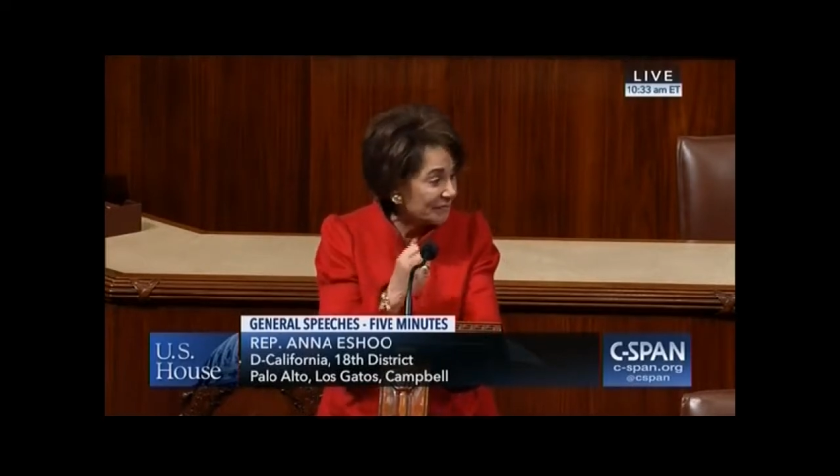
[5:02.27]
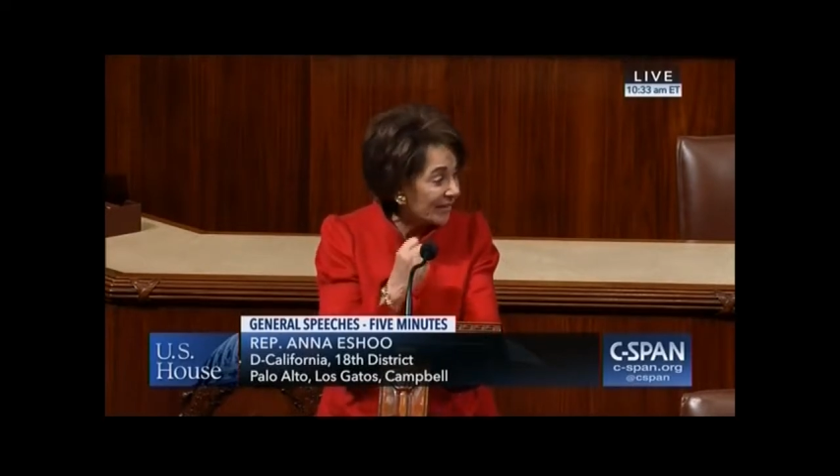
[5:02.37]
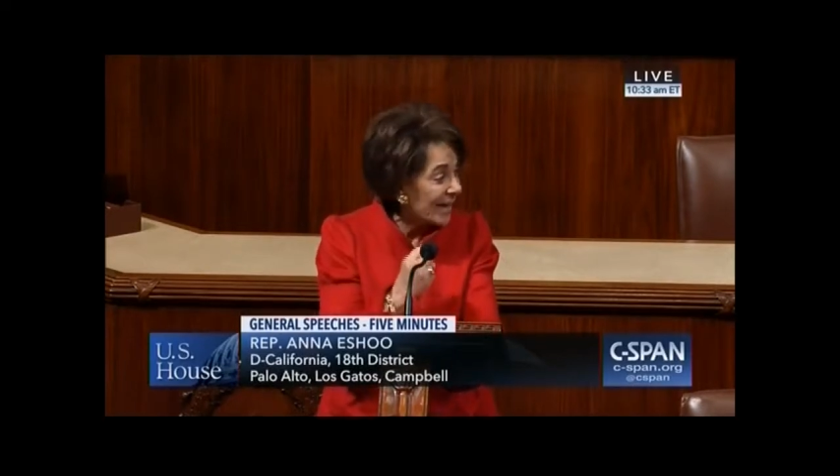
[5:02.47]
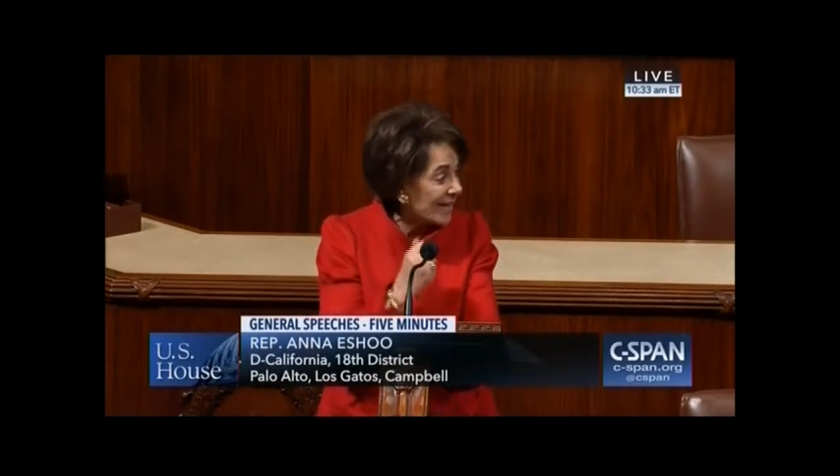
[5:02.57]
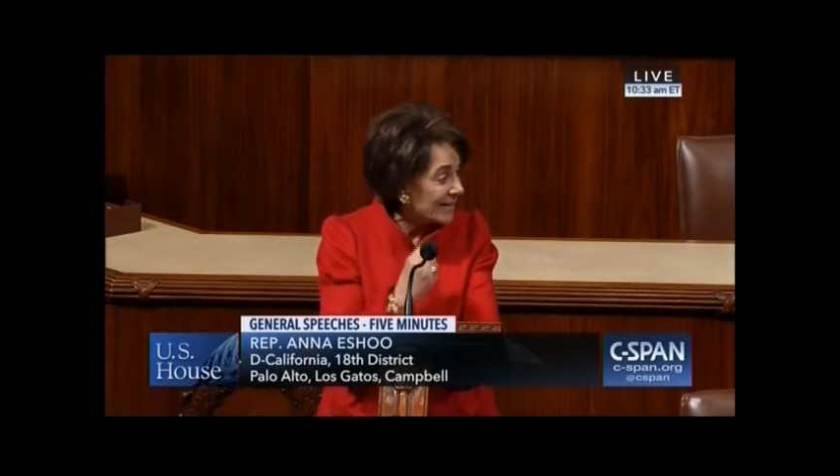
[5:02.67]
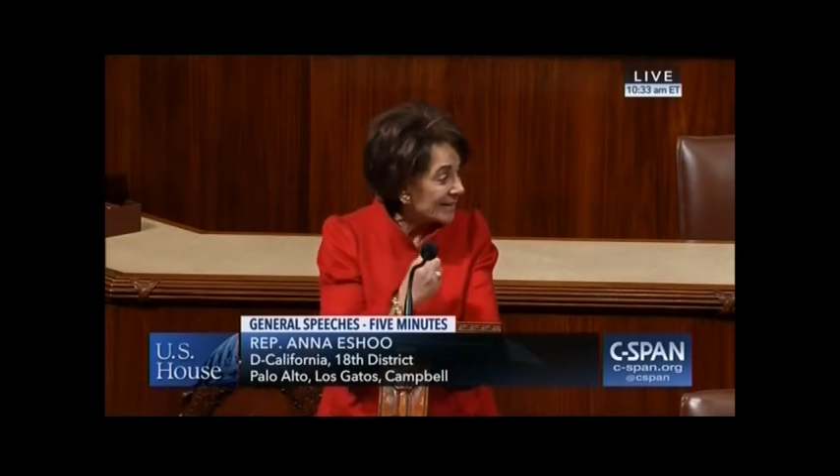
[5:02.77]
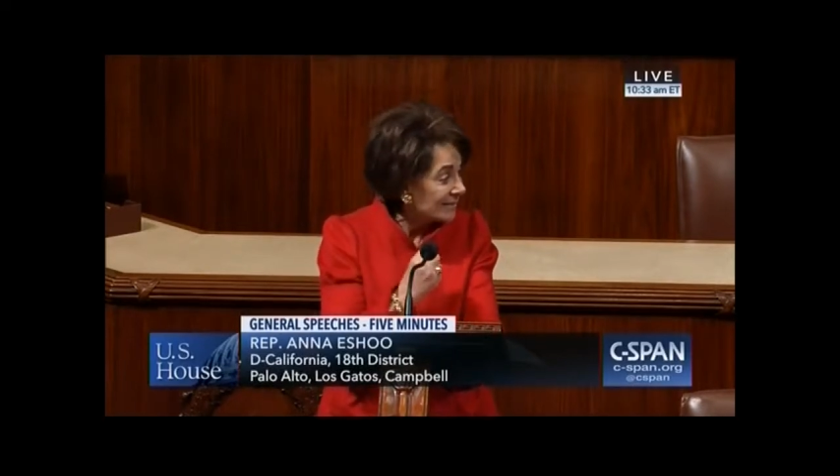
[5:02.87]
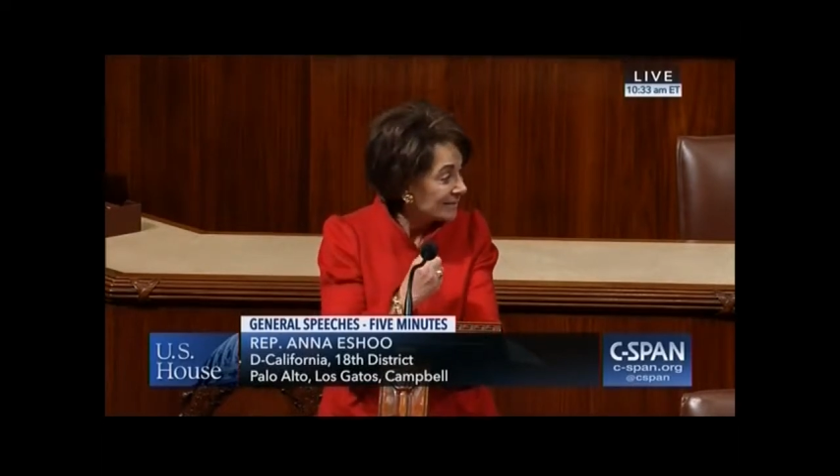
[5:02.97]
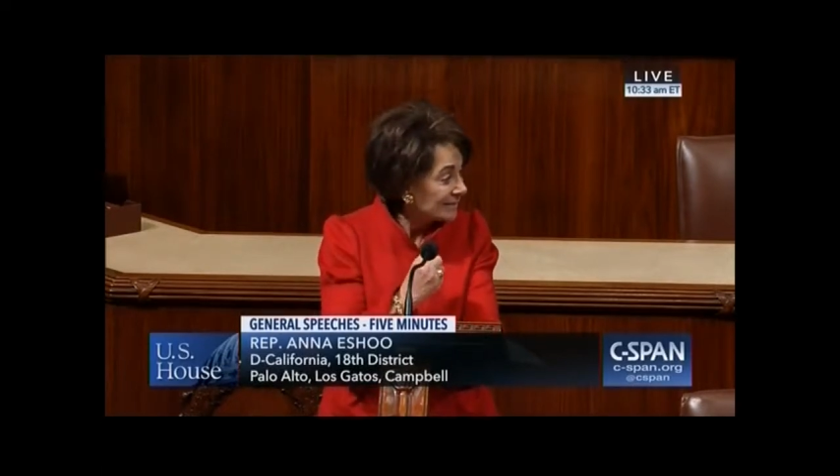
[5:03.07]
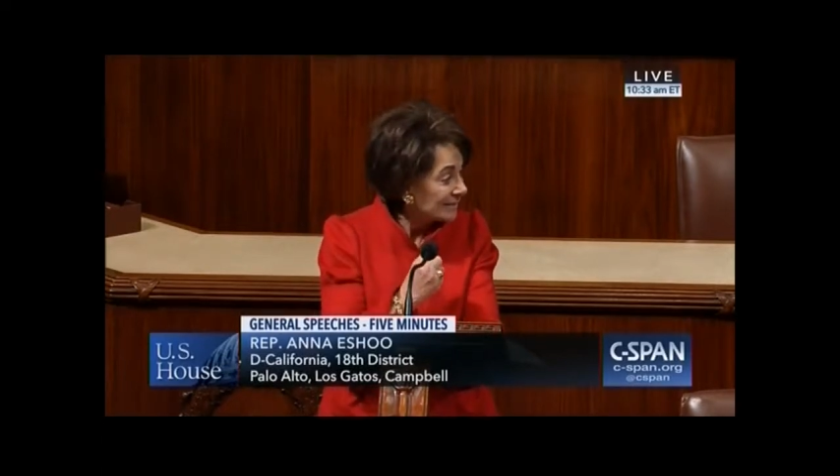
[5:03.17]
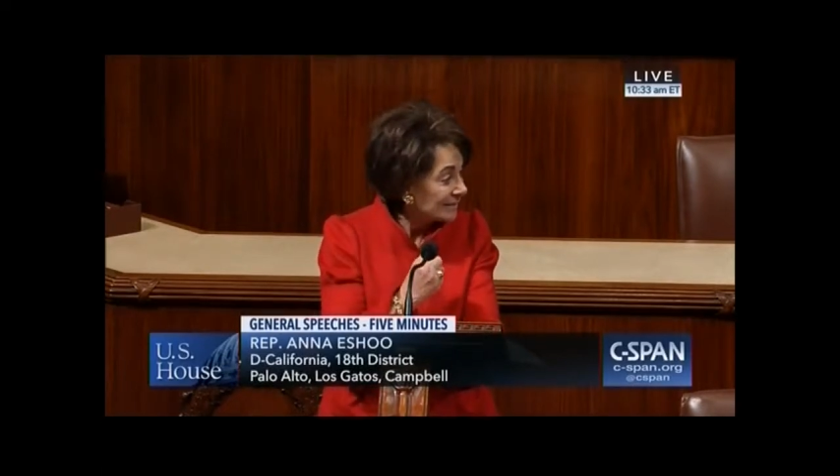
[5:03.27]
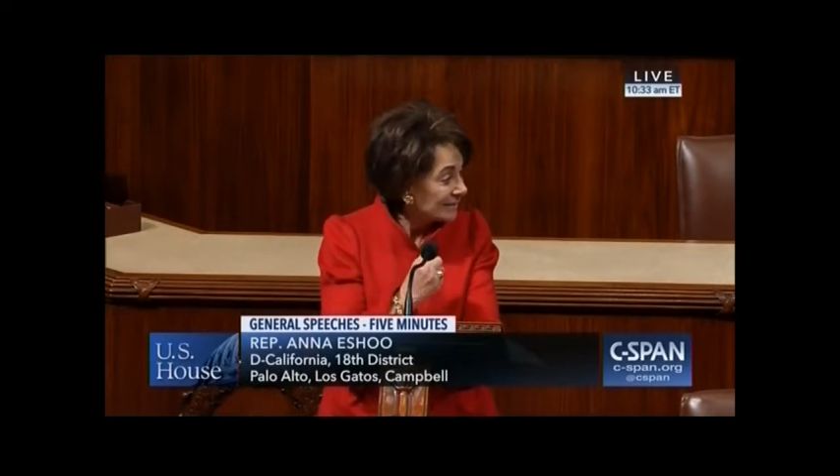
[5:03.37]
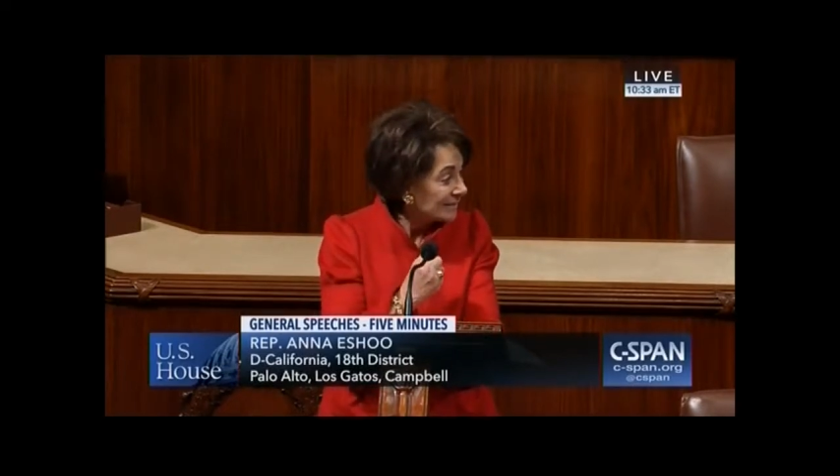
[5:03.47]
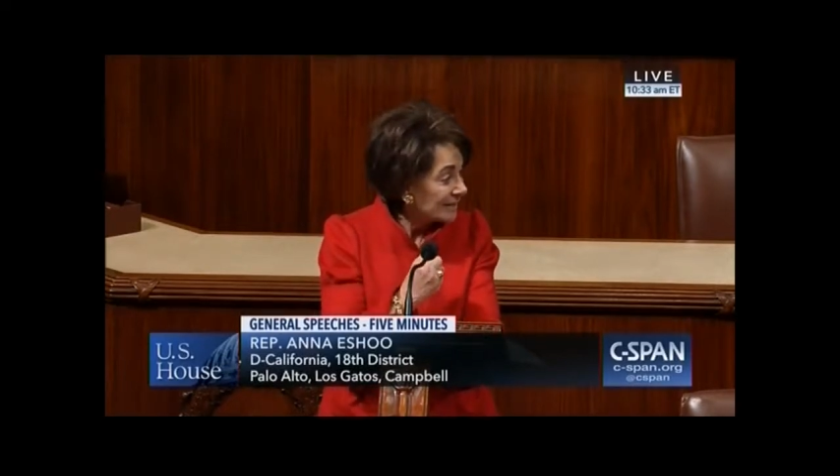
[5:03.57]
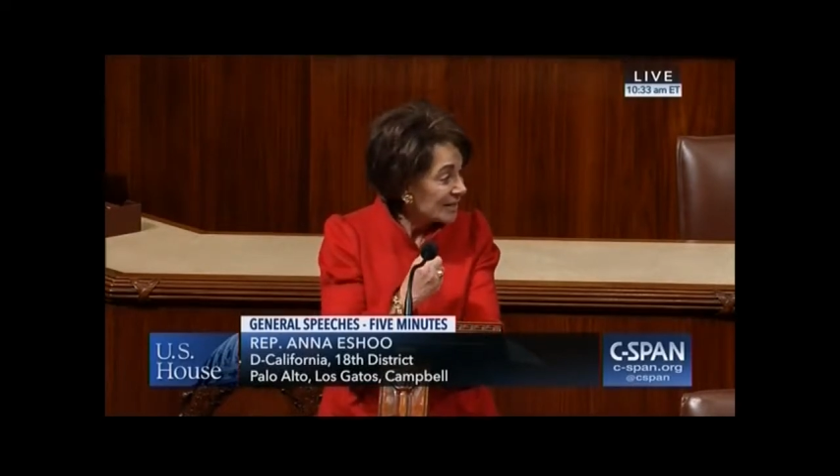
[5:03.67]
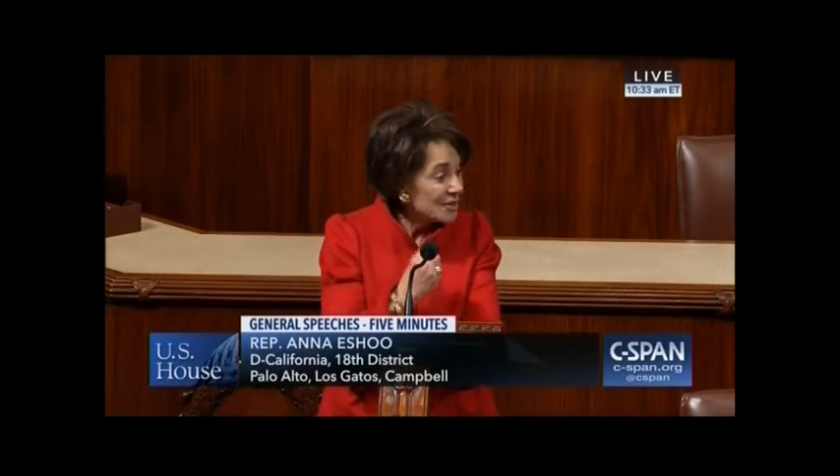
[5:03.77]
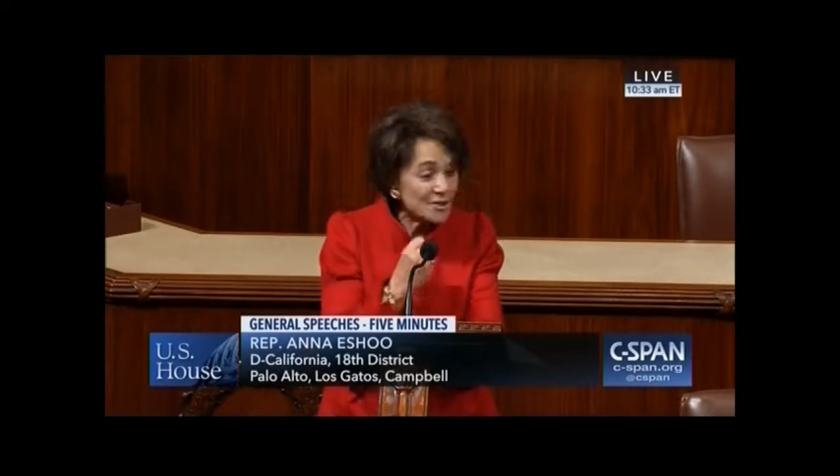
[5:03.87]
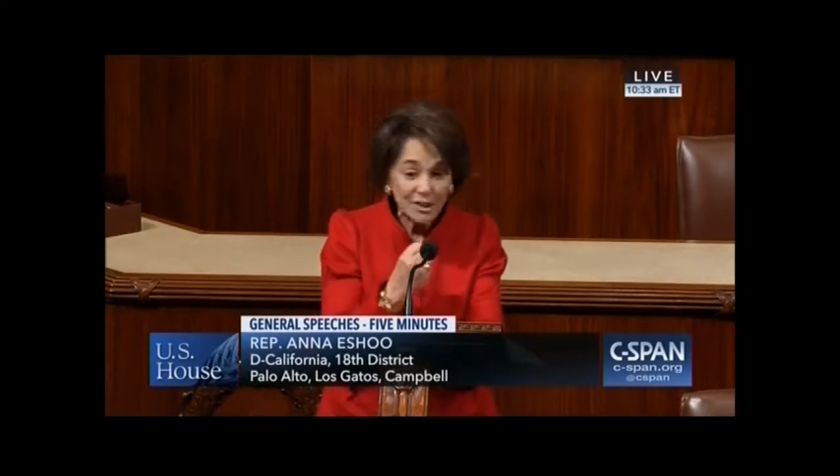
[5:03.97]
vein. You